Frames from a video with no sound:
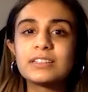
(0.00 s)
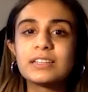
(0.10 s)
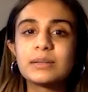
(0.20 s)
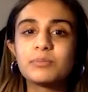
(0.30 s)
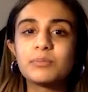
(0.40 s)

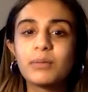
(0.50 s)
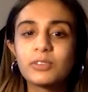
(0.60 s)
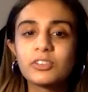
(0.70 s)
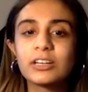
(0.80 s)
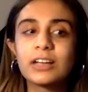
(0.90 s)
to
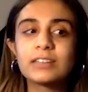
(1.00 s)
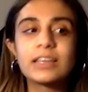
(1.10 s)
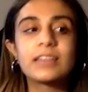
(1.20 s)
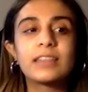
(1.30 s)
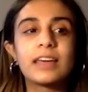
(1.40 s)
publishing
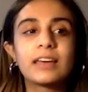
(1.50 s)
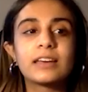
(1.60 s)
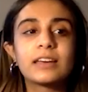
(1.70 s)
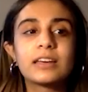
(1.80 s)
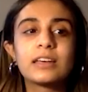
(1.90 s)
content that
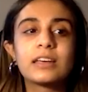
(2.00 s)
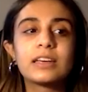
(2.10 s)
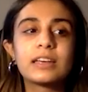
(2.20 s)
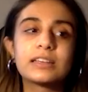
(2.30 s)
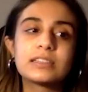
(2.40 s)

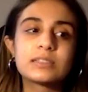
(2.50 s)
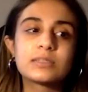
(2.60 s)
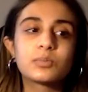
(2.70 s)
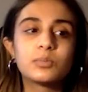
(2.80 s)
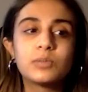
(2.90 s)
is
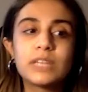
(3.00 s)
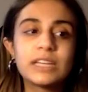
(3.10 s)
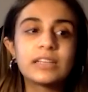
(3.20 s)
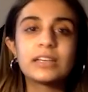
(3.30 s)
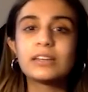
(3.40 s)

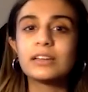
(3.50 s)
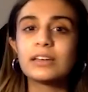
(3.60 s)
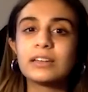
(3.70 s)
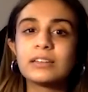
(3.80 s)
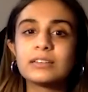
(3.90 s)
needed
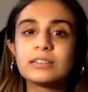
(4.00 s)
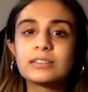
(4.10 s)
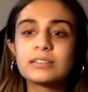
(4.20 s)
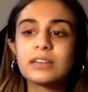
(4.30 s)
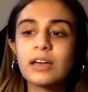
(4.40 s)
and
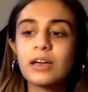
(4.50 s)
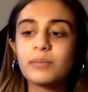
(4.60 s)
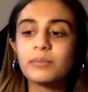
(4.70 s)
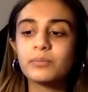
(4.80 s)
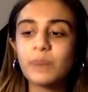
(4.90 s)

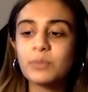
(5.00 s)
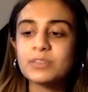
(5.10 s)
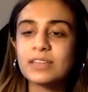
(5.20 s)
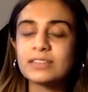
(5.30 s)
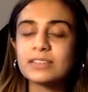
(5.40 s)
um,
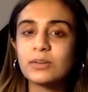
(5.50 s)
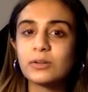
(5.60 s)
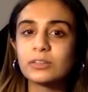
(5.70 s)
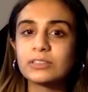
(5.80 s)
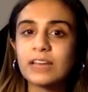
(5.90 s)
represents the
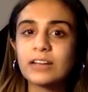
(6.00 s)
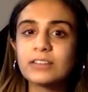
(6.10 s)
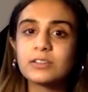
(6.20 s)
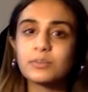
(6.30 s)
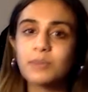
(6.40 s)
whole entire
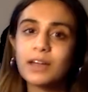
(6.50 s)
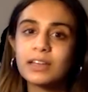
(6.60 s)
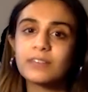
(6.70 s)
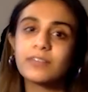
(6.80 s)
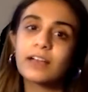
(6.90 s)
student body
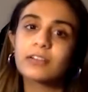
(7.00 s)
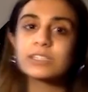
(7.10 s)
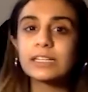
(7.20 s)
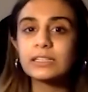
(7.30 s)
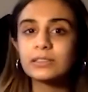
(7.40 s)
and faculty.